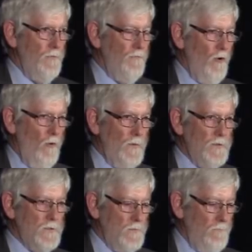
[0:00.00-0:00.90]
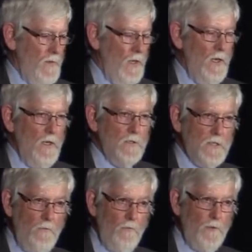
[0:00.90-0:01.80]
performance,
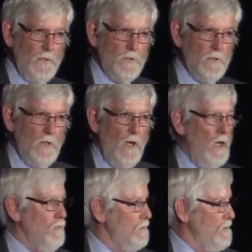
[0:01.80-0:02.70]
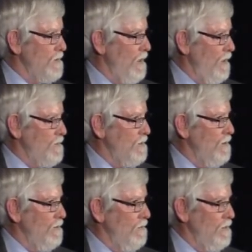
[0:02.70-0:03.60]
some of which I will discuss
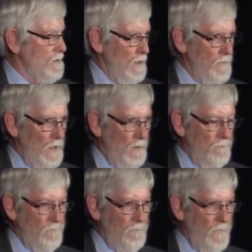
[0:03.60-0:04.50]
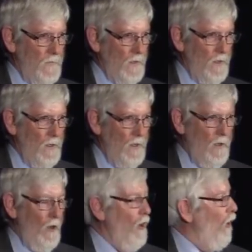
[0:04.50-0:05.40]
this evening.
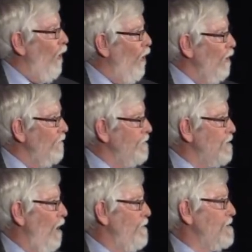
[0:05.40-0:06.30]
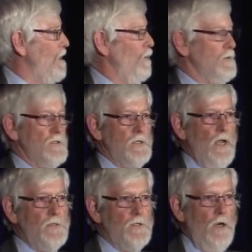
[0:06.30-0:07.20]
All of the topics I will
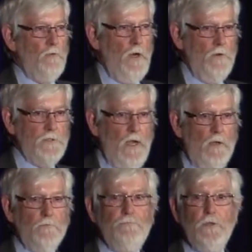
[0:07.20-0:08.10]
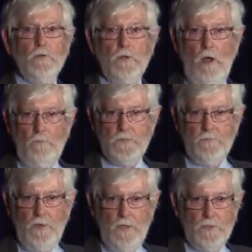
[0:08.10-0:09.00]
discuss arose out of field
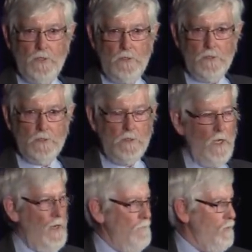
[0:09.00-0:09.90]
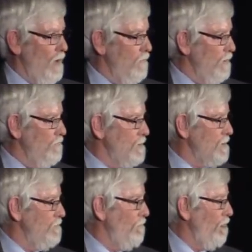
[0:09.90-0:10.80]
observations and
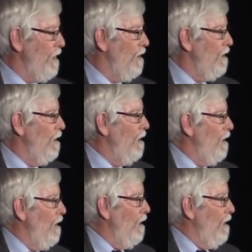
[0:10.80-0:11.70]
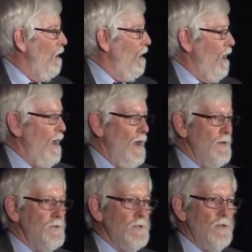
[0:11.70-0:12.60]
problems,
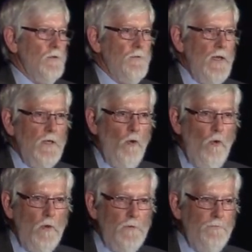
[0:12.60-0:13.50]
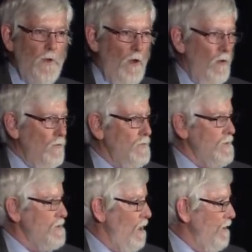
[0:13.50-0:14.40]
and they all
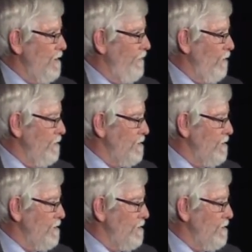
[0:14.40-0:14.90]
involved scientific